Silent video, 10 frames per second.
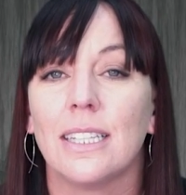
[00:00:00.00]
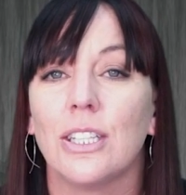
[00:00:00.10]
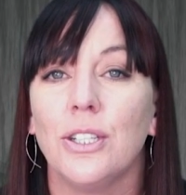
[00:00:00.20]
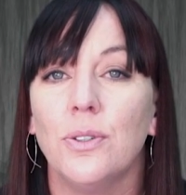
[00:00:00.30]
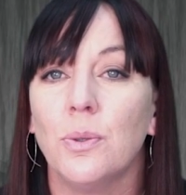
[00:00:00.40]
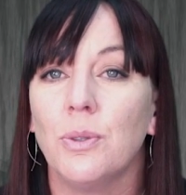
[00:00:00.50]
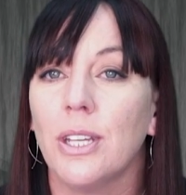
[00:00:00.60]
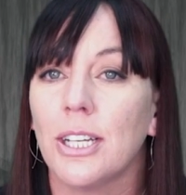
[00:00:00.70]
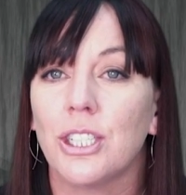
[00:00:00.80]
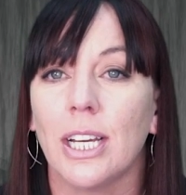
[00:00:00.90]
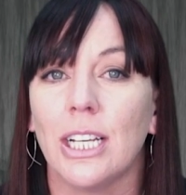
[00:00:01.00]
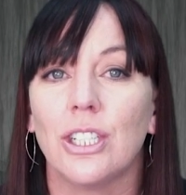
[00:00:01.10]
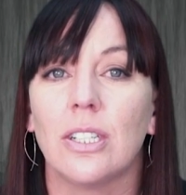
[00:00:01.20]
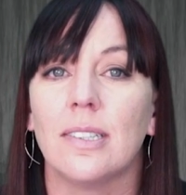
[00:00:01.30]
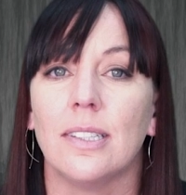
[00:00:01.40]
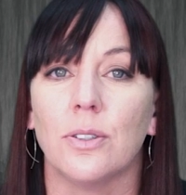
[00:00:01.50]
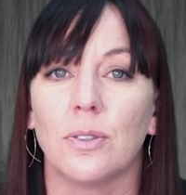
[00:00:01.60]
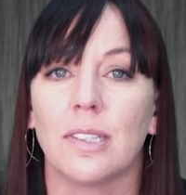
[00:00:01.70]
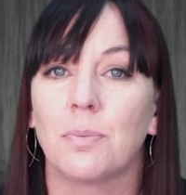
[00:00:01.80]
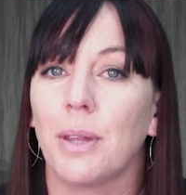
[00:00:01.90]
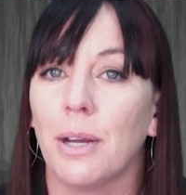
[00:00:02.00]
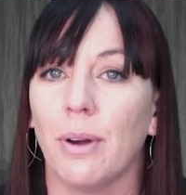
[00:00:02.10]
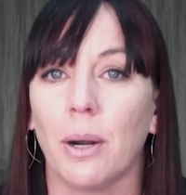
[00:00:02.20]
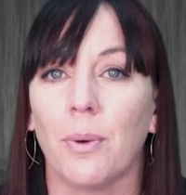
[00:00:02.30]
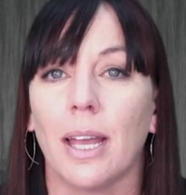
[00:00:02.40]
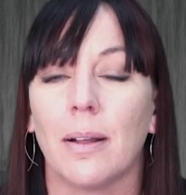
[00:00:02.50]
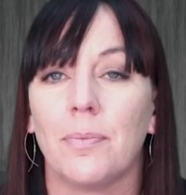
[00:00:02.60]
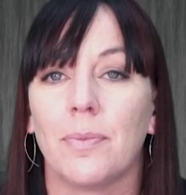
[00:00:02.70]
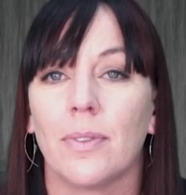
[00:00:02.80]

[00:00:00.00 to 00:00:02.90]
the unit will not change to 0 display right away.